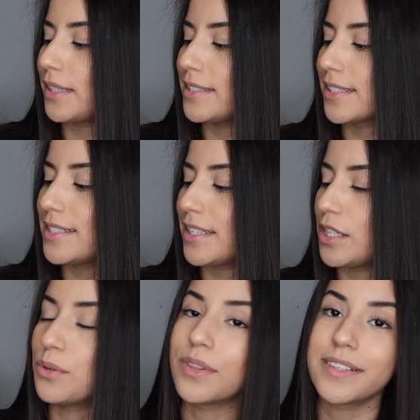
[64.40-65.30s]
Please
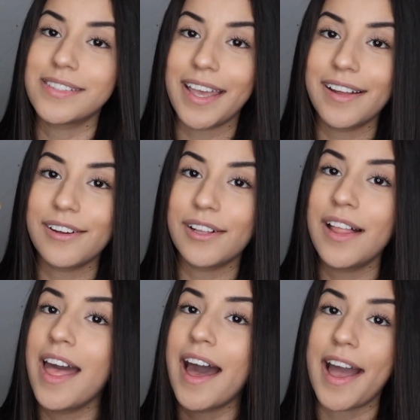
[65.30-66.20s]
continue the cycle."
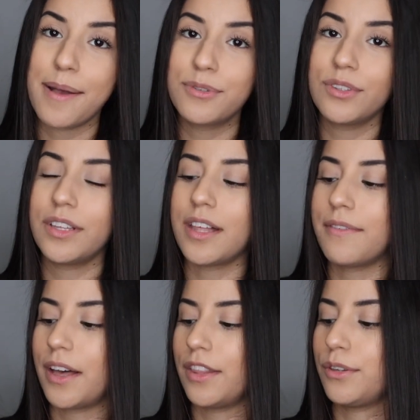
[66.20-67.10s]
I absolutely
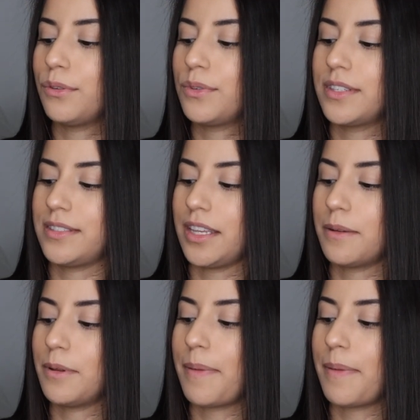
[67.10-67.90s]
love how they do sustainable